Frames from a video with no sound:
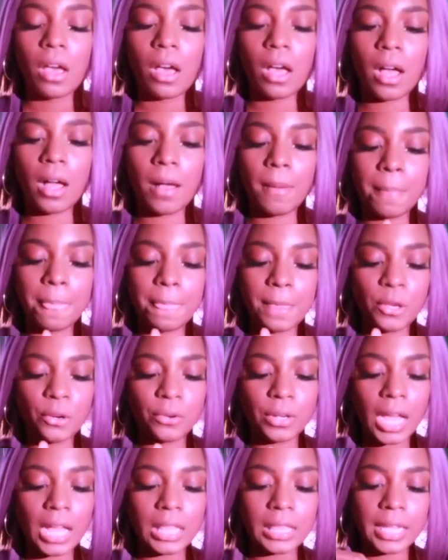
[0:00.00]
Um, you're
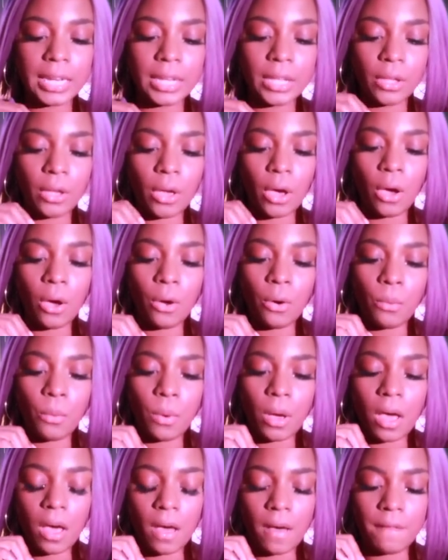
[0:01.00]
not letting
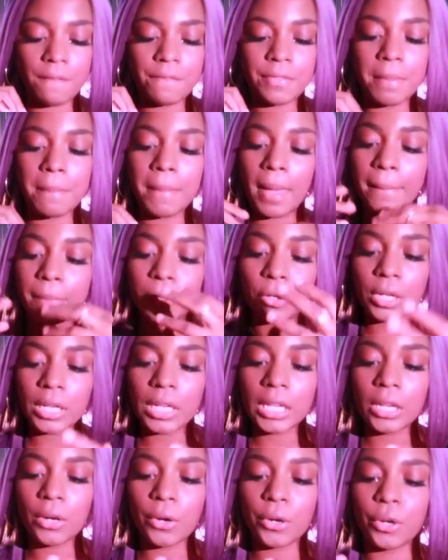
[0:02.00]
go of the
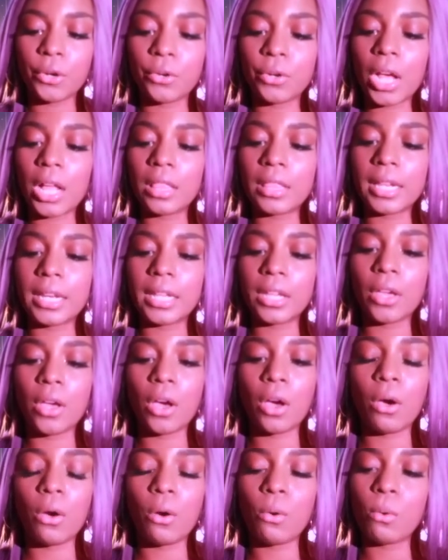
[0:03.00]
memory or you're not letting
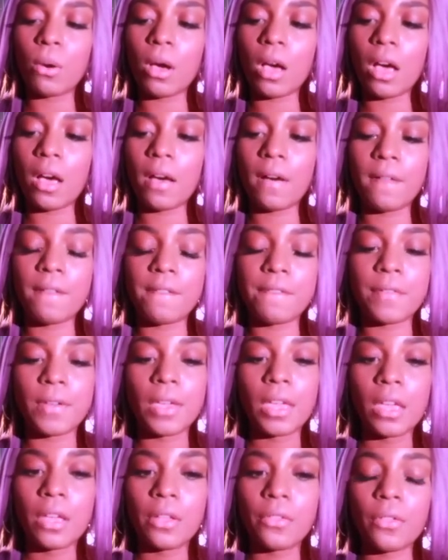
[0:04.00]
go of
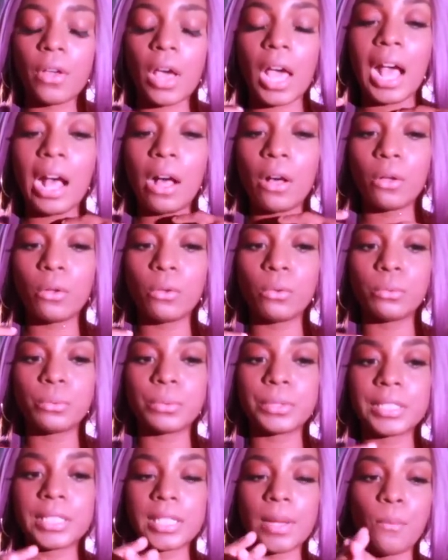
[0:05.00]
how
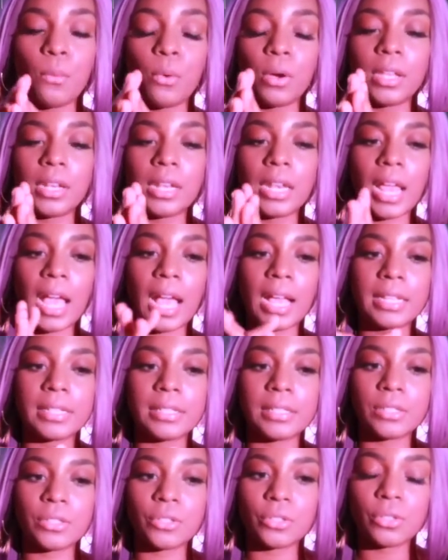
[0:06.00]
someone
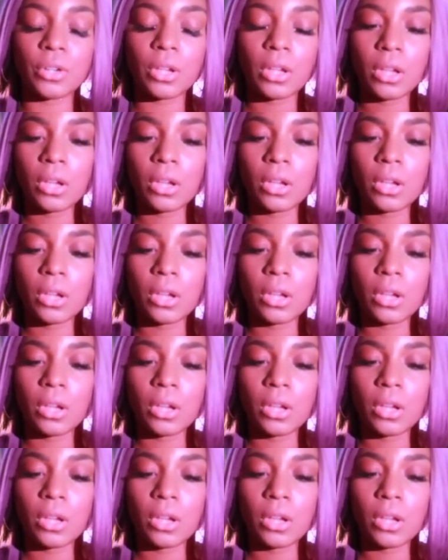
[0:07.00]
has